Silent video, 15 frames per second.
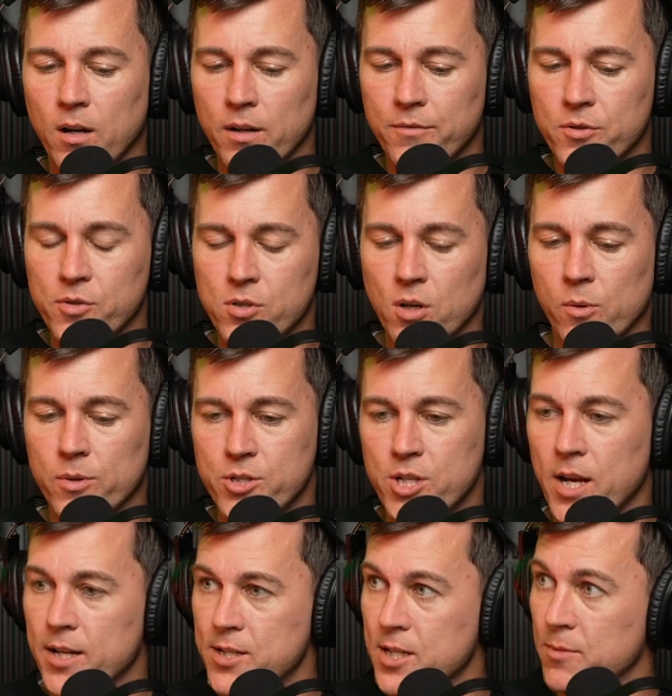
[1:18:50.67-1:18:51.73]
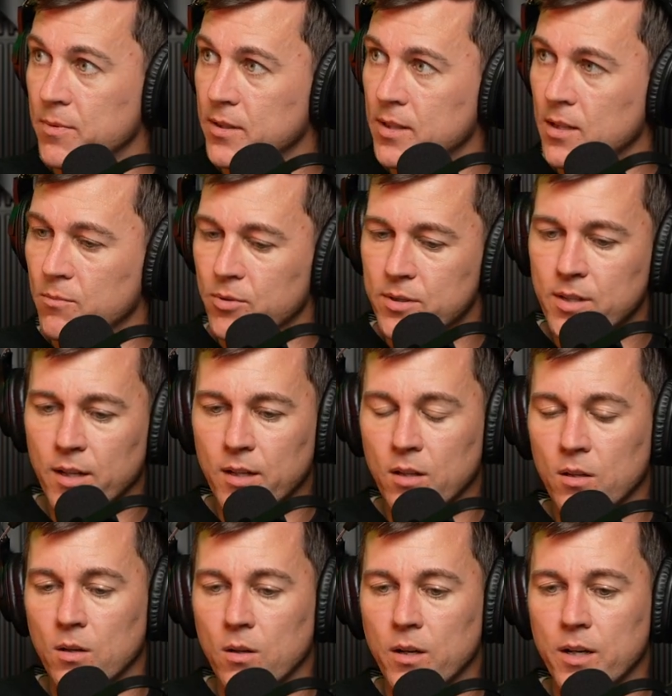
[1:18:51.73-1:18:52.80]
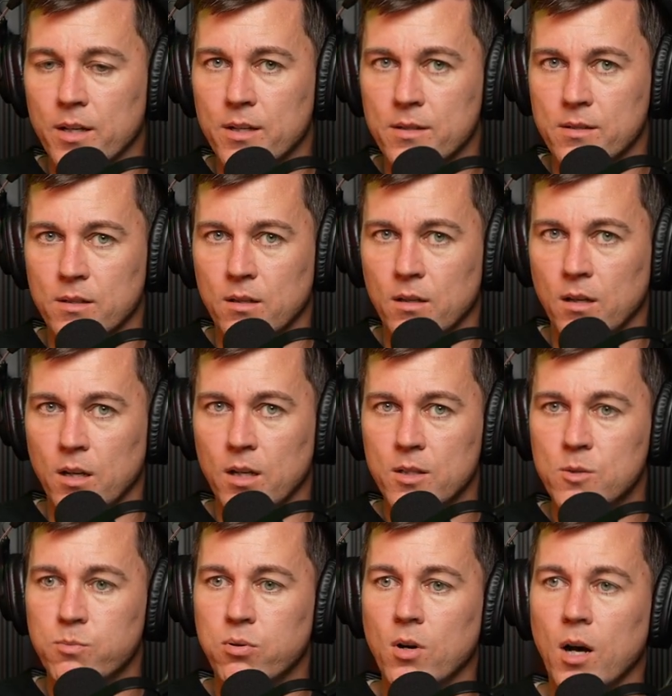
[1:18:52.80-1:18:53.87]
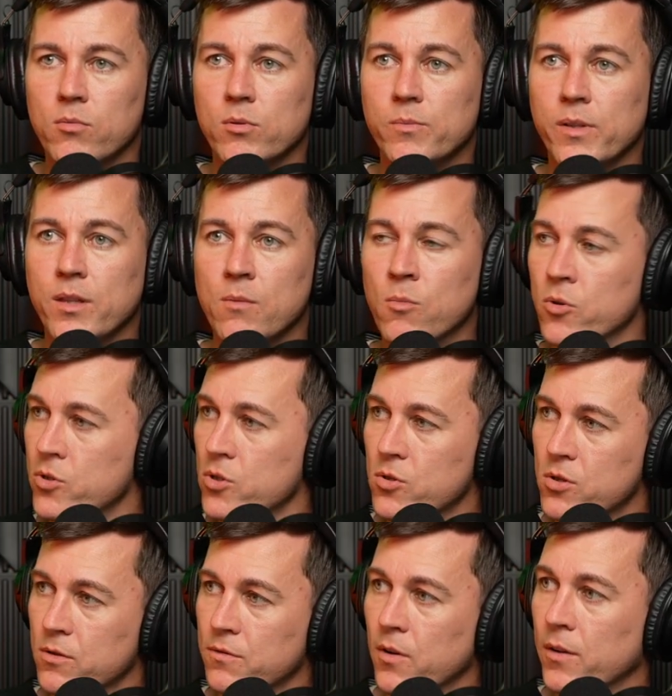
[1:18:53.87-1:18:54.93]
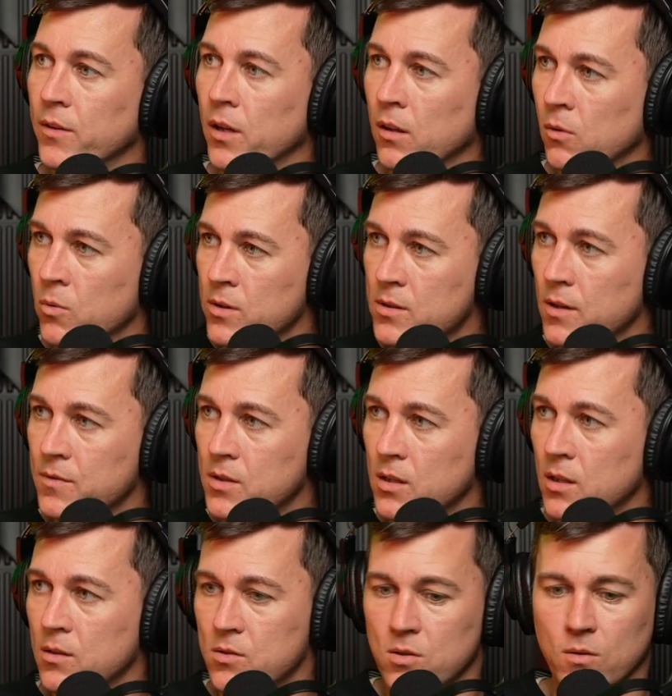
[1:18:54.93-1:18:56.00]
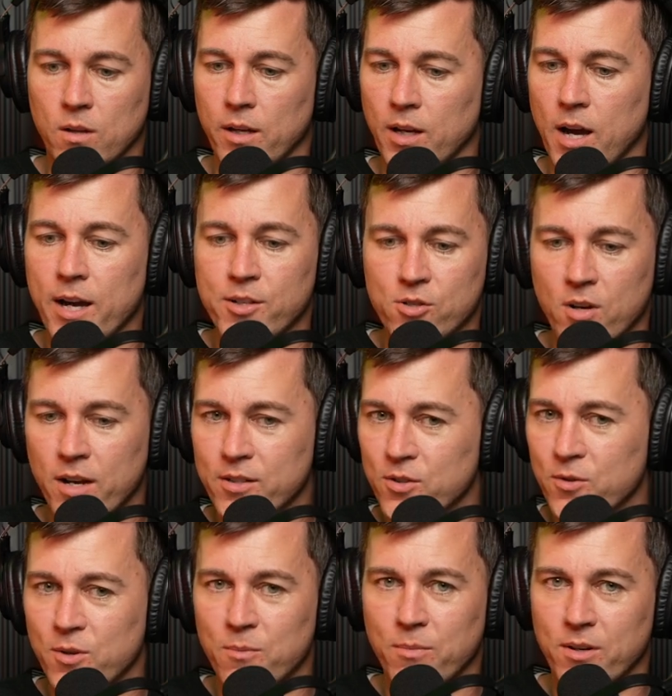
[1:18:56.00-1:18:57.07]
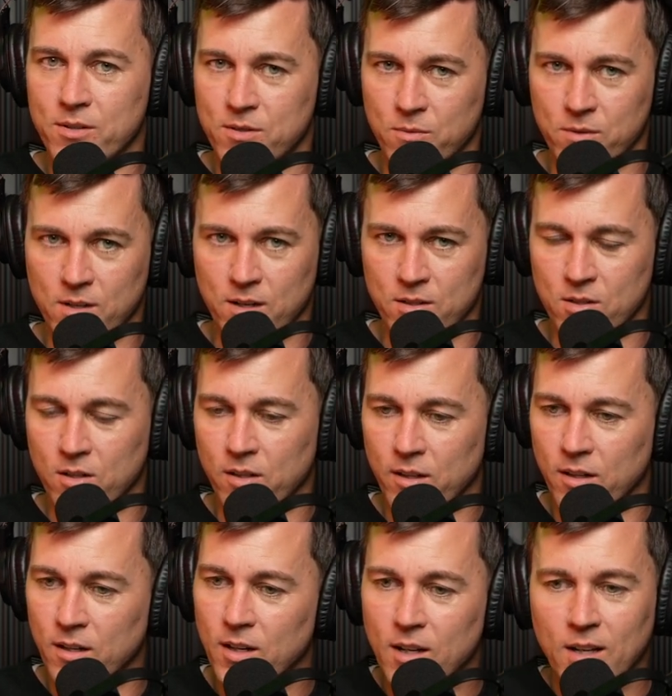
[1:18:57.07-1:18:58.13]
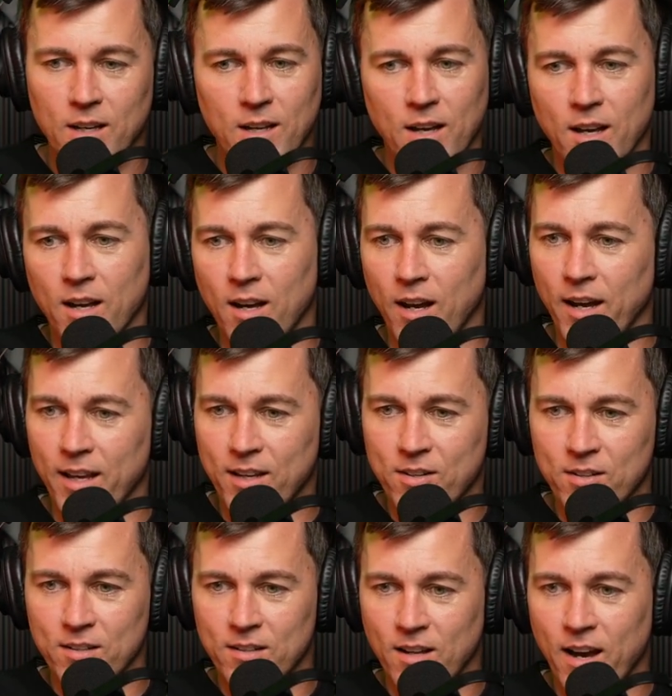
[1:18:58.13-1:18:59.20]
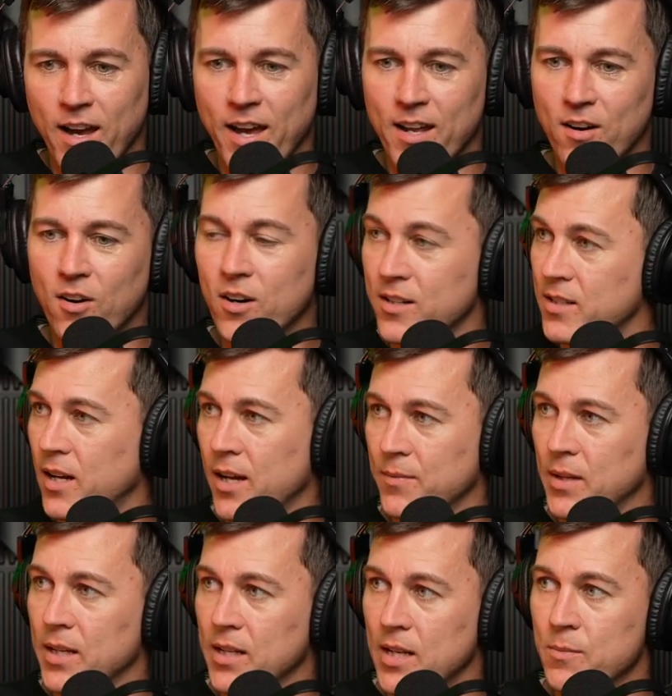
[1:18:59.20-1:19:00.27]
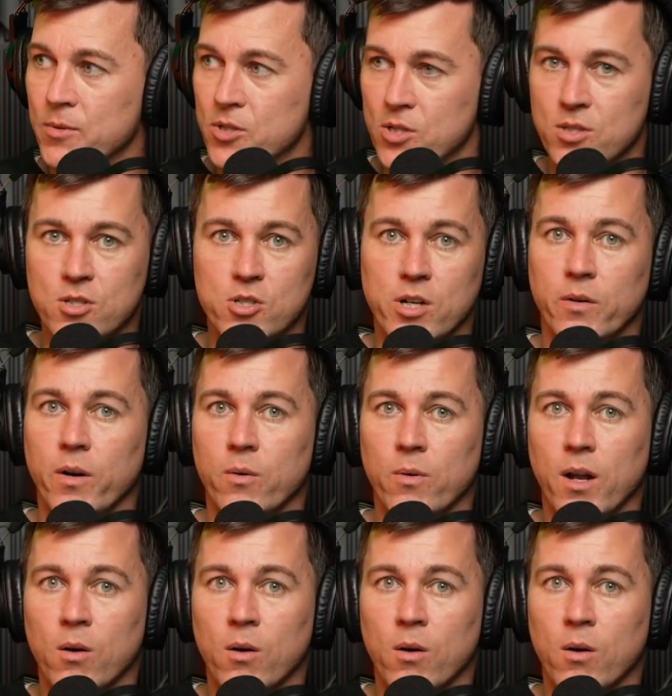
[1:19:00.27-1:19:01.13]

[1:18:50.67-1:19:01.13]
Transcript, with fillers: if you start with ChatGPT in particular is it's probably the most user friendly of the ones I've seen. So oh, yeah. like I tried doing a bunch. We talked earlier. I could I had a hard time getting images to generate what I